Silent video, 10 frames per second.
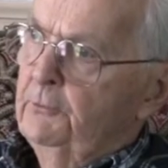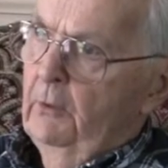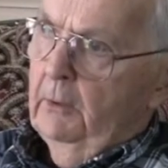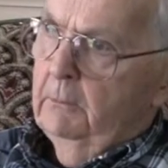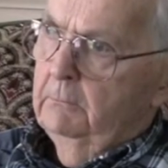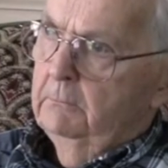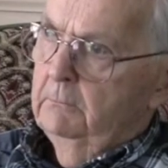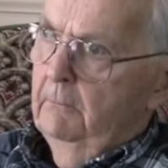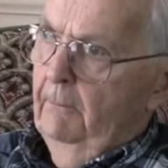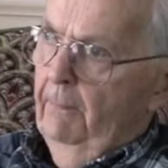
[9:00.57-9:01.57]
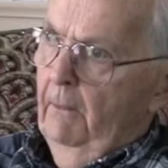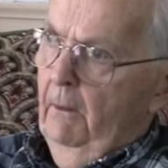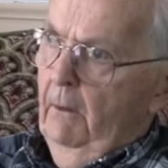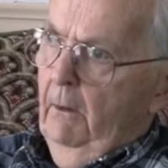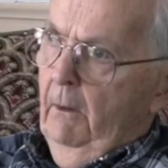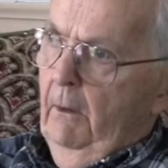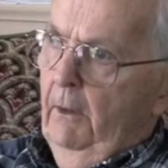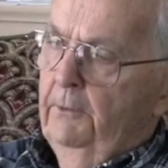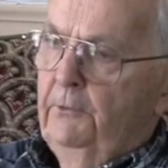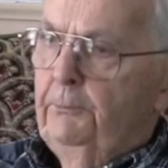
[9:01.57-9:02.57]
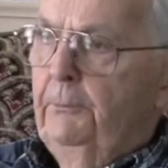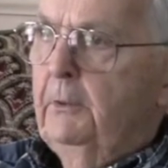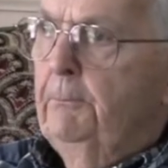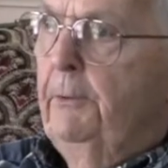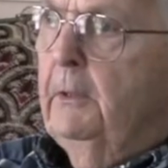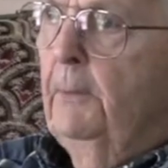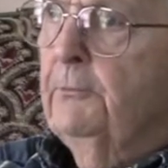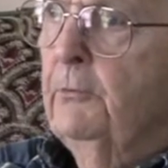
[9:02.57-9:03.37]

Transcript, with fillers: truck, mm -hmm. and this pickup